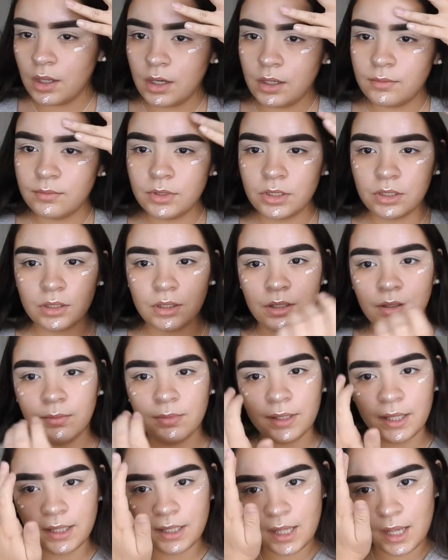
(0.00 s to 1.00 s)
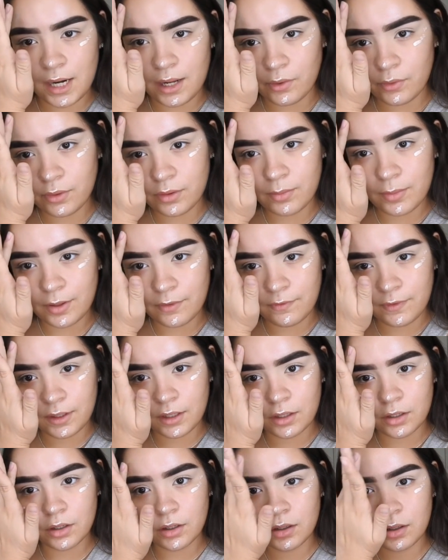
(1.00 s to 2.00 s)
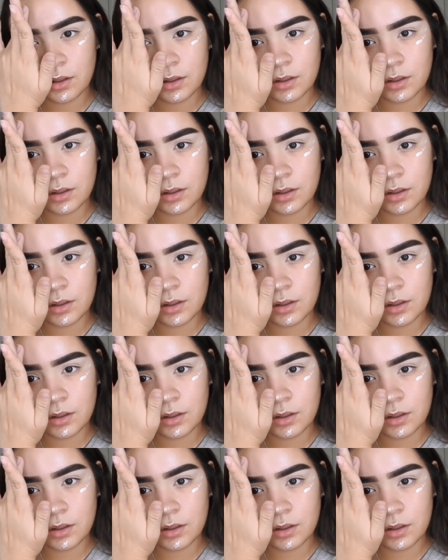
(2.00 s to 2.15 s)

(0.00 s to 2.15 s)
I'm just going to blend that out with my finger.